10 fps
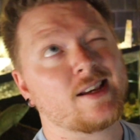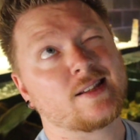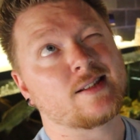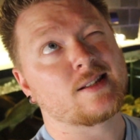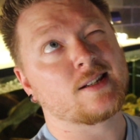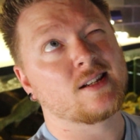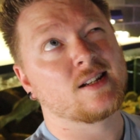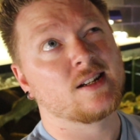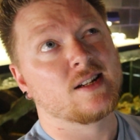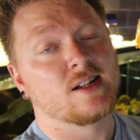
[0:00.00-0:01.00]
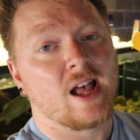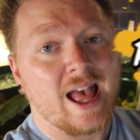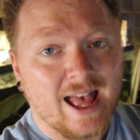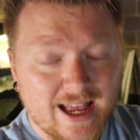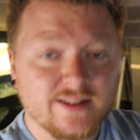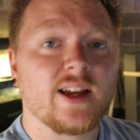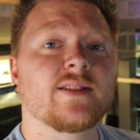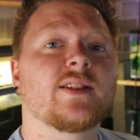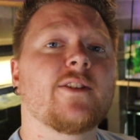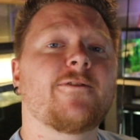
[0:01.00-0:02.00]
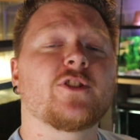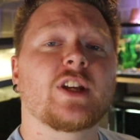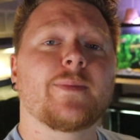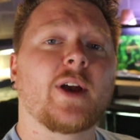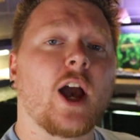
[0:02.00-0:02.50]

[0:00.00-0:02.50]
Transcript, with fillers: This is SC Fish Keeping.